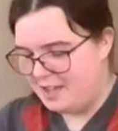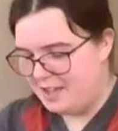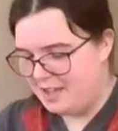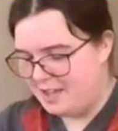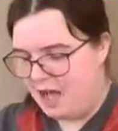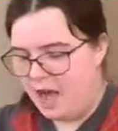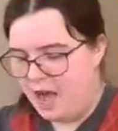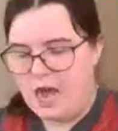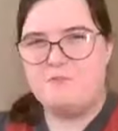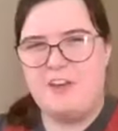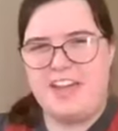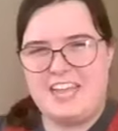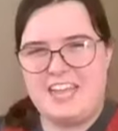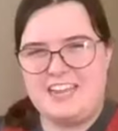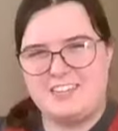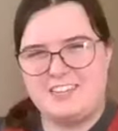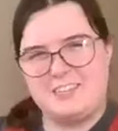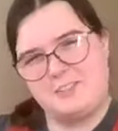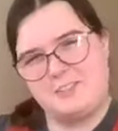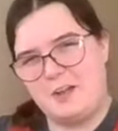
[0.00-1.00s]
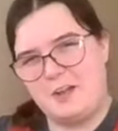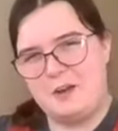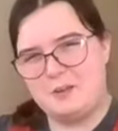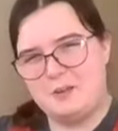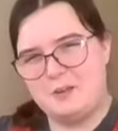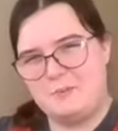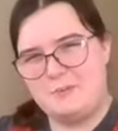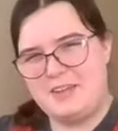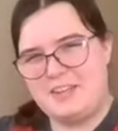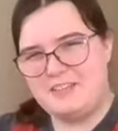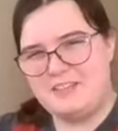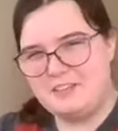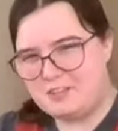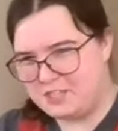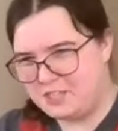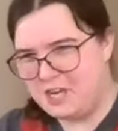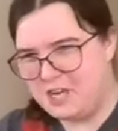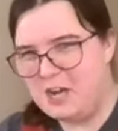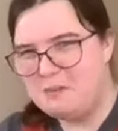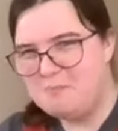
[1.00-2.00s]
I'm vain, so I want to be in the
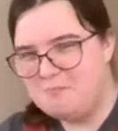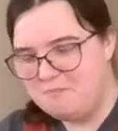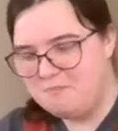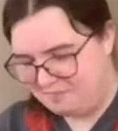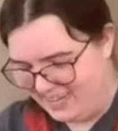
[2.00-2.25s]
shop.